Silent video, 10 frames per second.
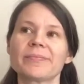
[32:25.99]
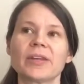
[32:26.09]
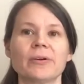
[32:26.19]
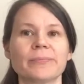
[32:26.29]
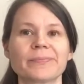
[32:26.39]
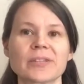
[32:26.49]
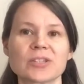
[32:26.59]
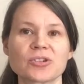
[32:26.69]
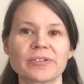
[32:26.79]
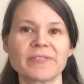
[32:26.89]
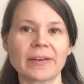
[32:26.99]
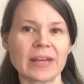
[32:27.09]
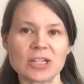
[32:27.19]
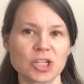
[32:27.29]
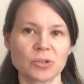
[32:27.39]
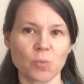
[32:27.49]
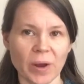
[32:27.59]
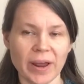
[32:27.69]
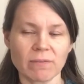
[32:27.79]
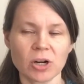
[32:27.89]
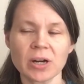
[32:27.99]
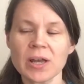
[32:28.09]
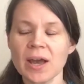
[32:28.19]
you know, certain foundation, whatever,